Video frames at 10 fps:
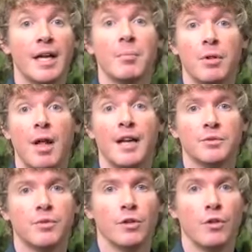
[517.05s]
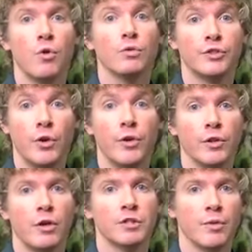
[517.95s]
in compliance with the local zoning
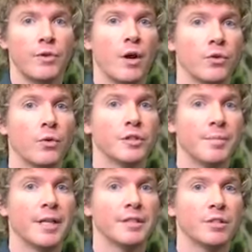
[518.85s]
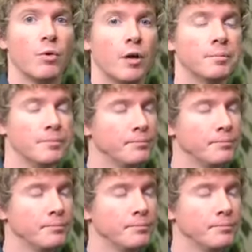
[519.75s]
laws with their outdoor space as well.